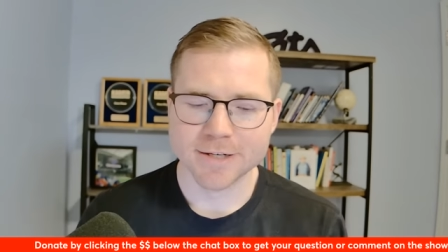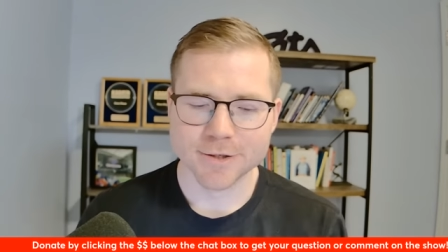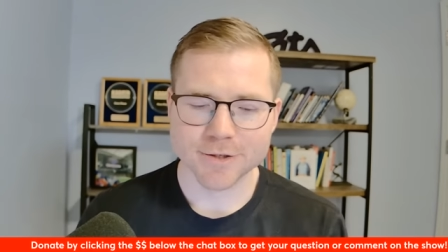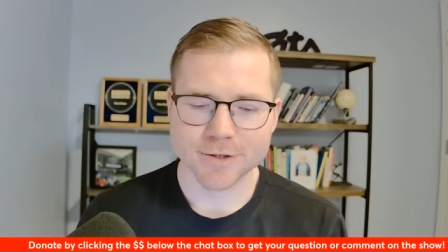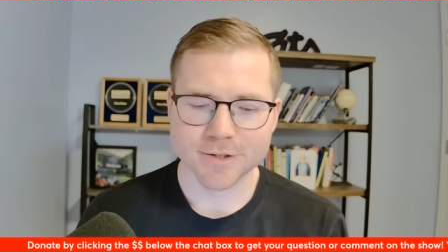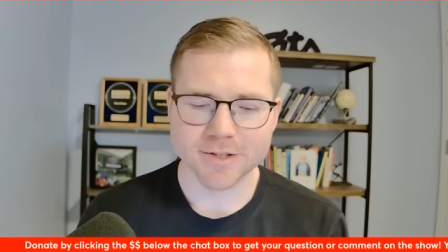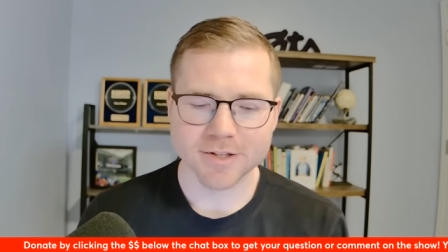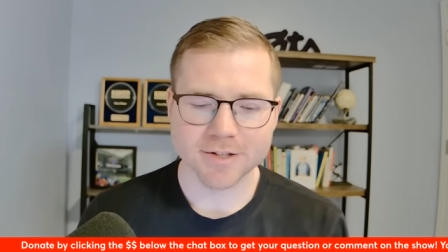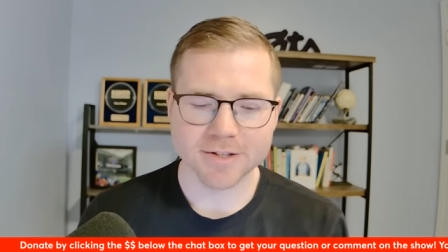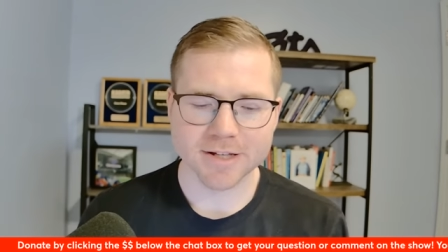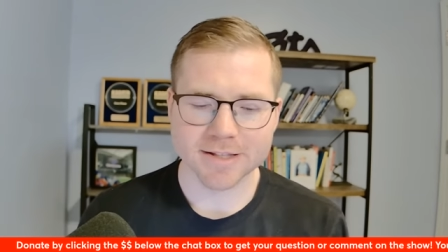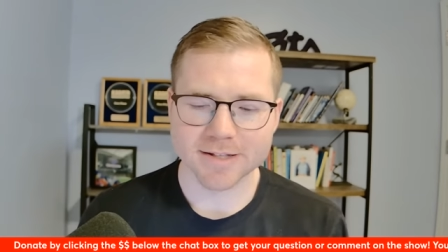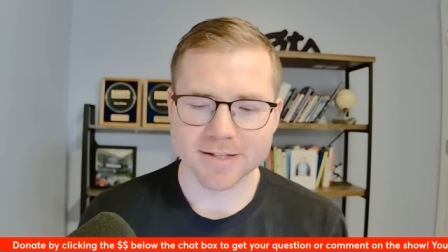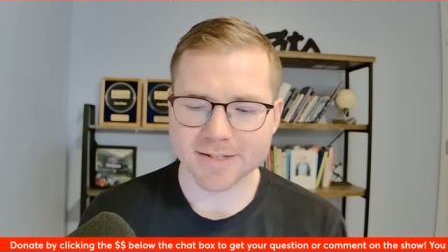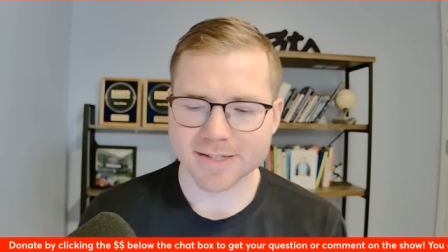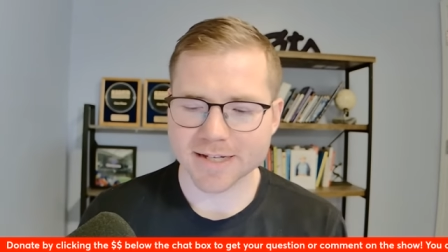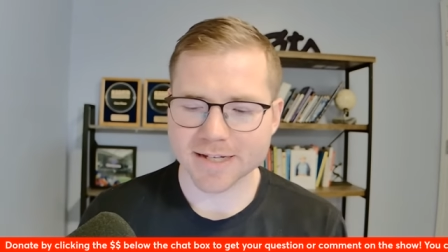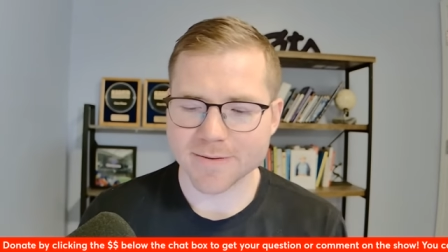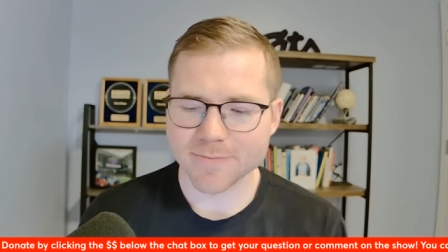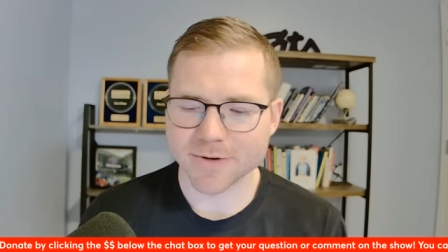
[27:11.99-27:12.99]
Just looked like the
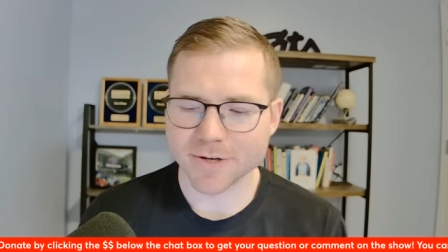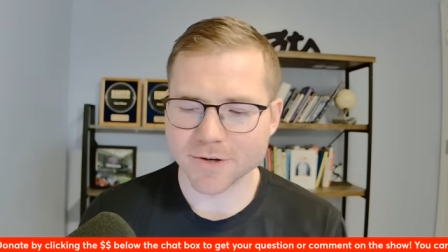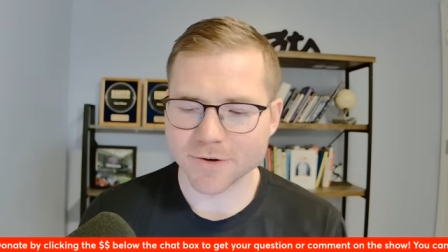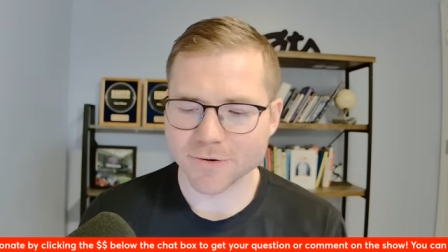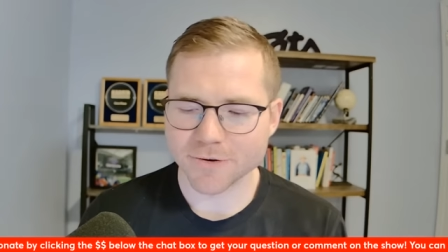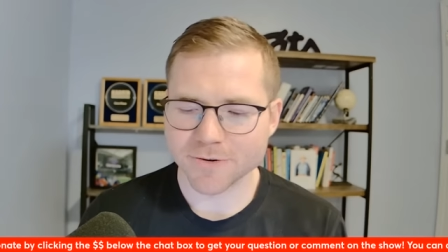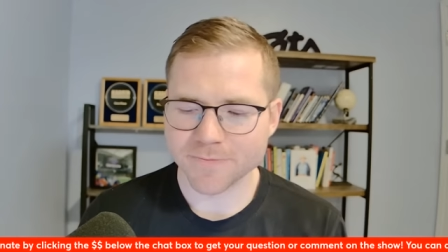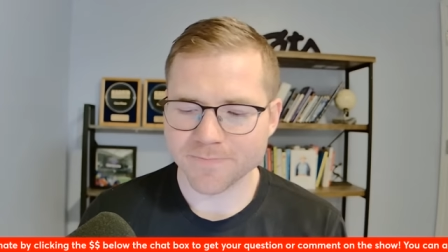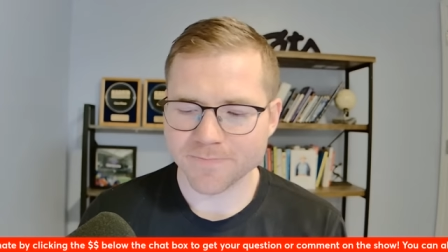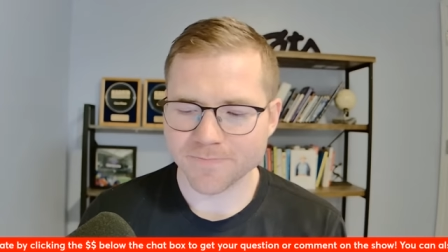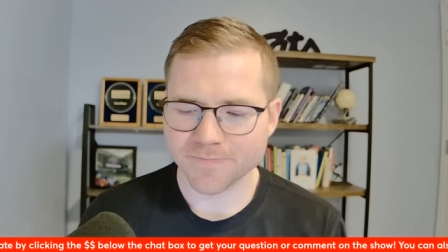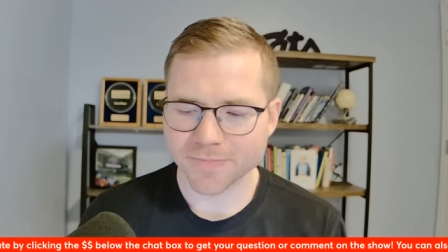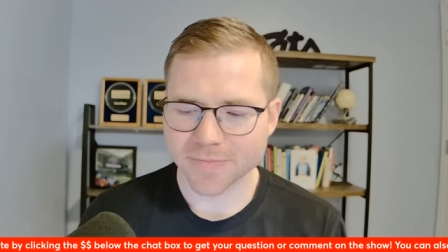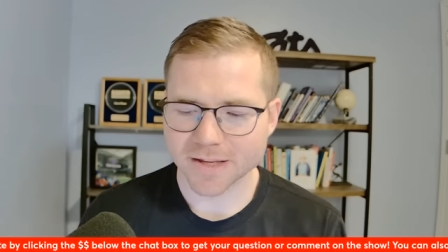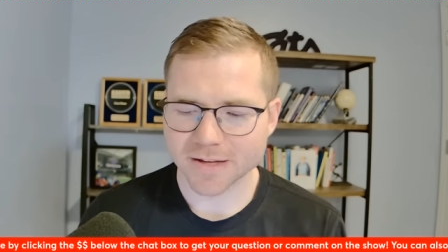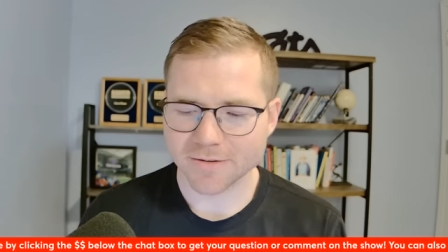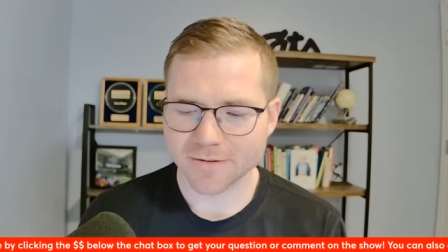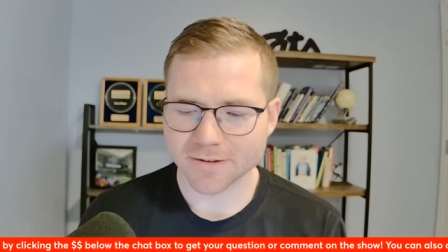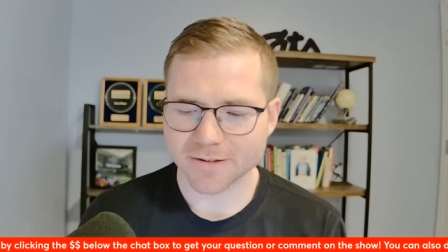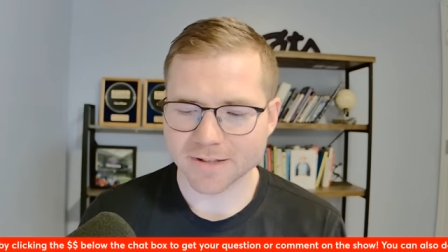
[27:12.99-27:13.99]
same dude.
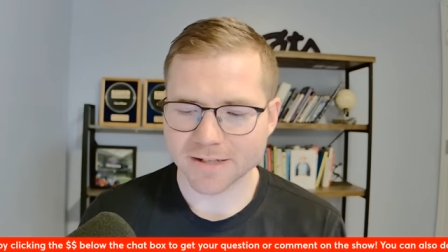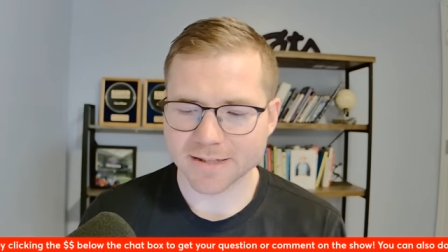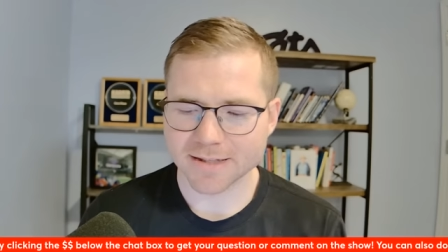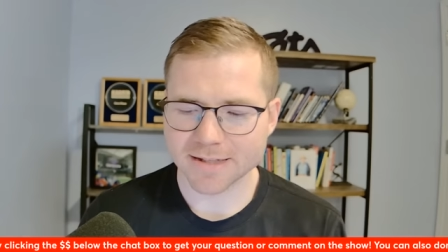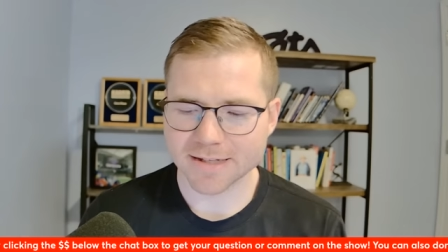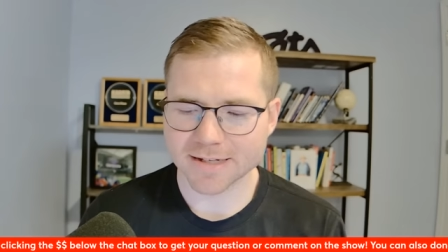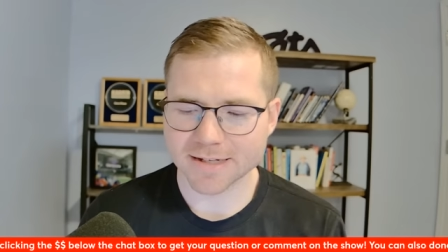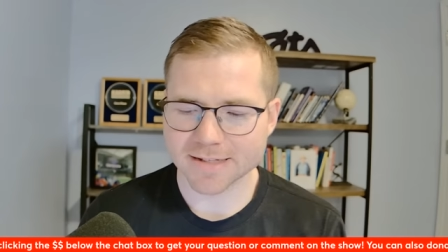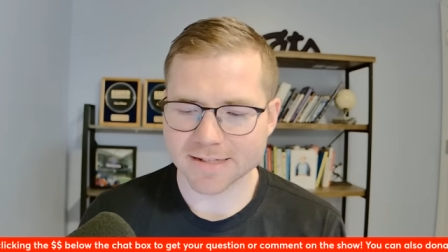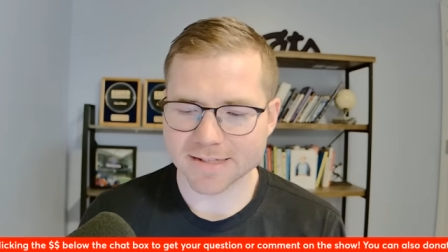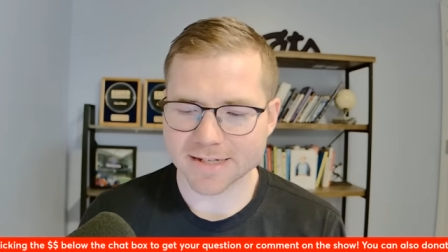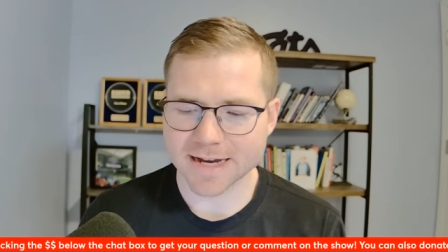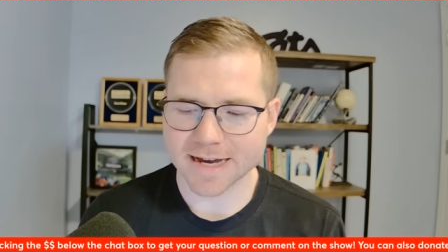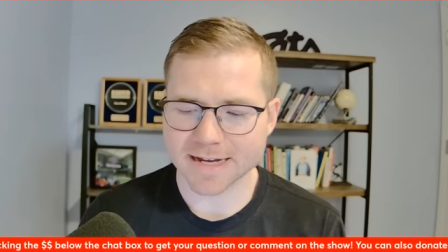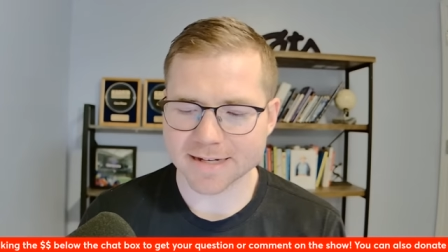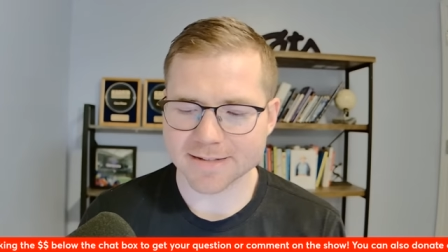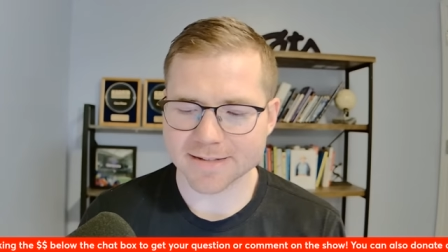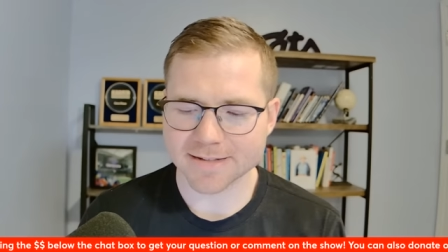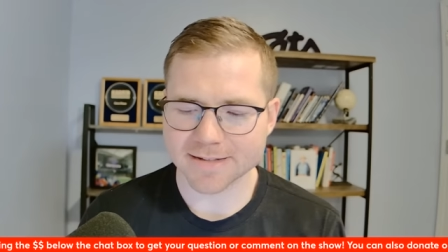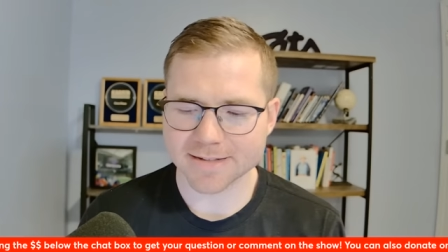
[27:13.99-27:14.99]
Looked like the
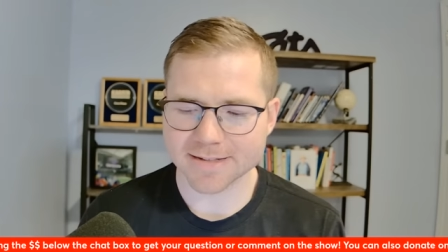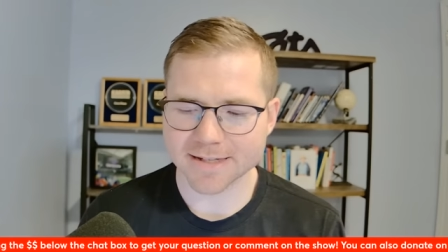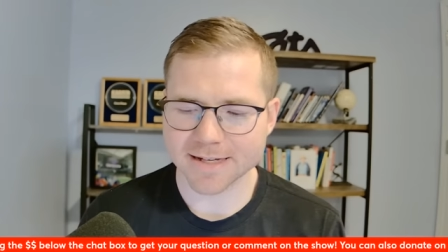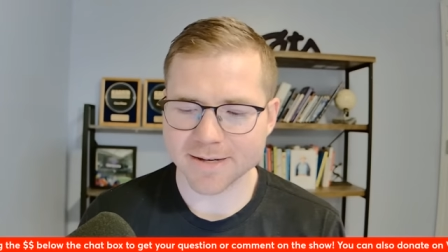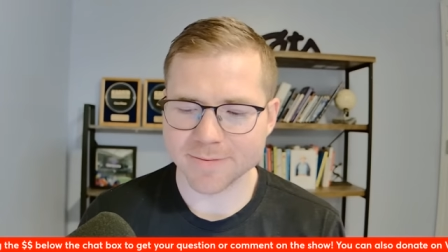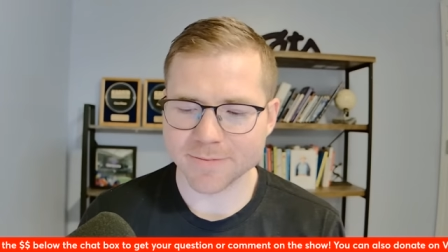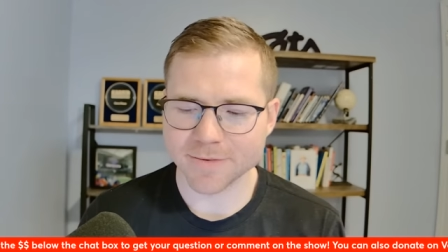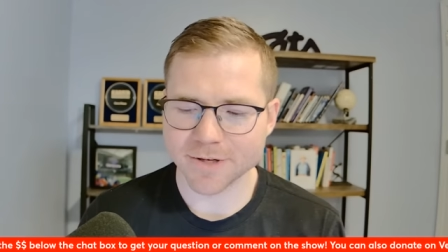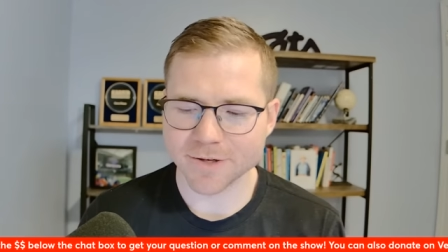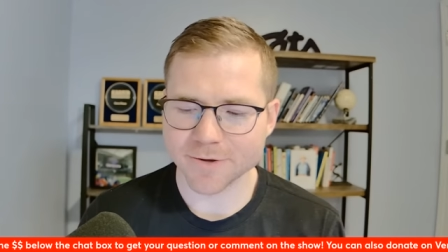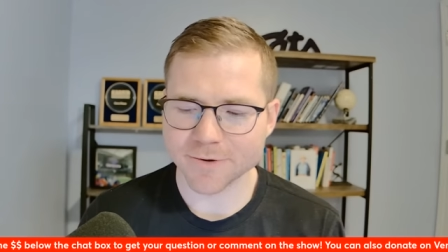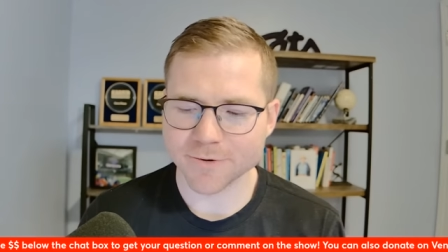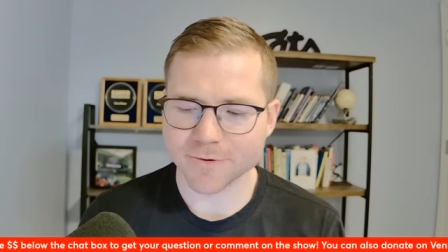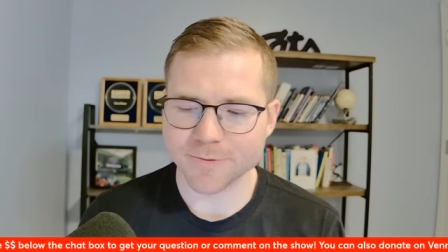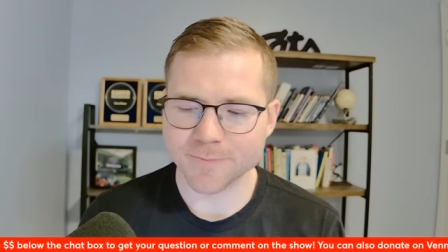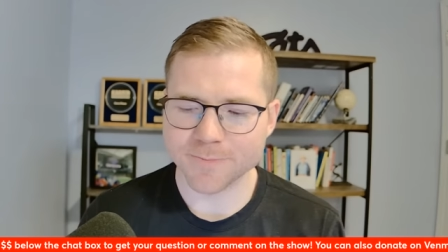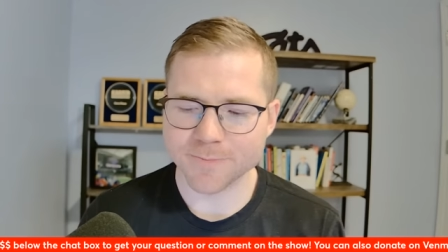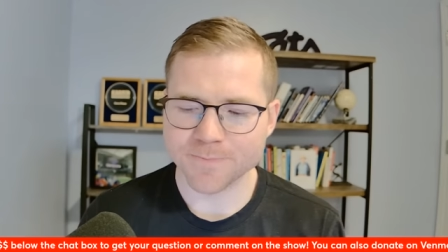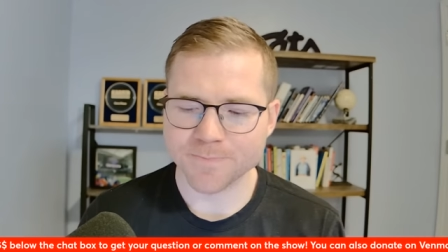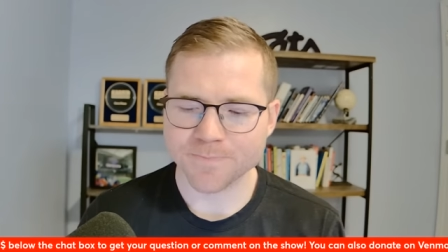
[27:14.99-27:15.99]
exact same dude.